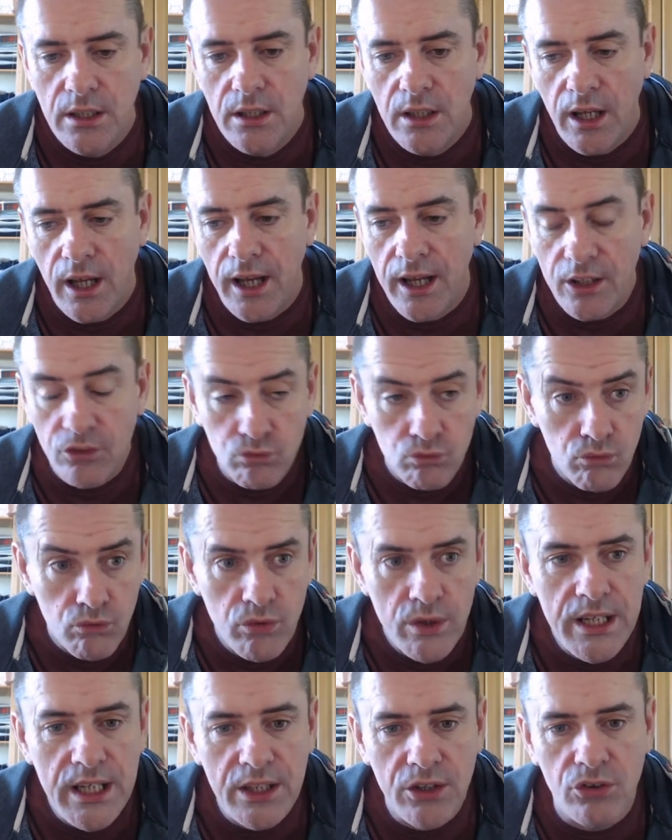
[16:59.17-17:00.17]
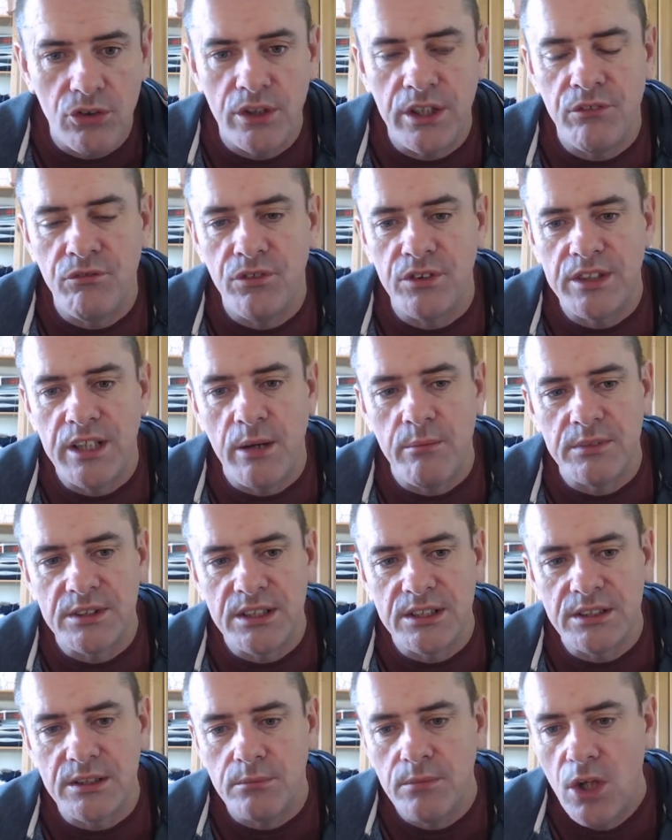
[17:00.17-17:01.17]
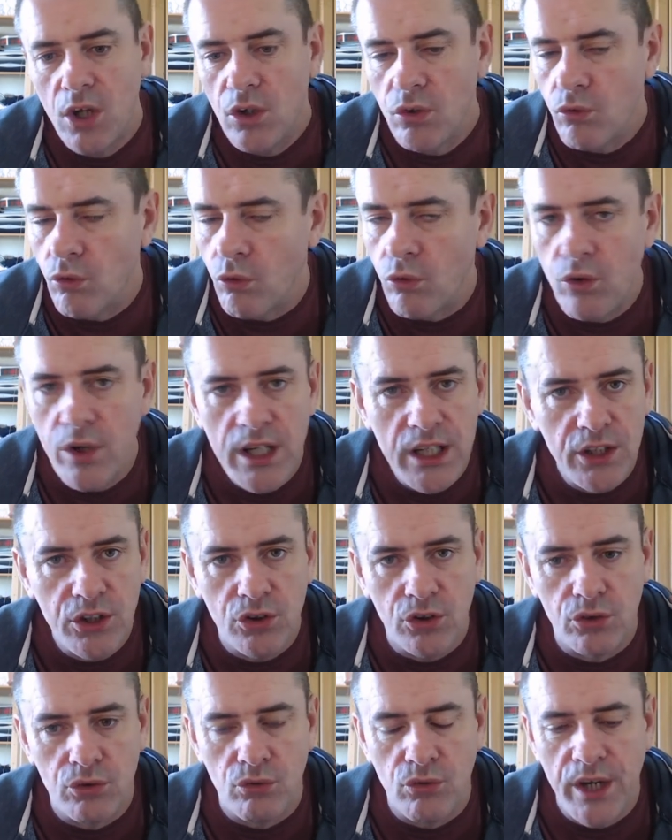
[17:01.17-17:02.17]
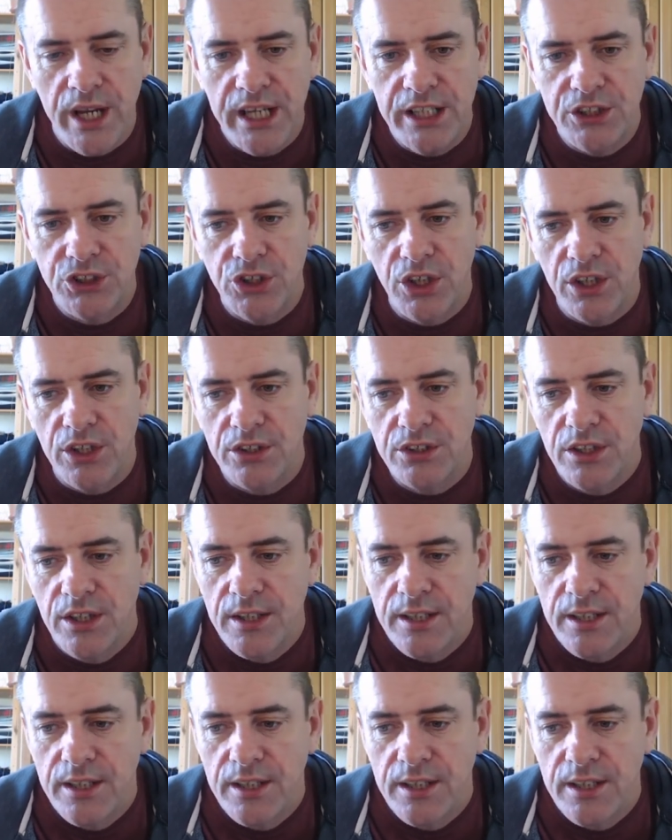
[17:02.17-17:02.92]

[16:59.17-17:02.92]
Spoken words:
Really good infotainment system, really good range on it.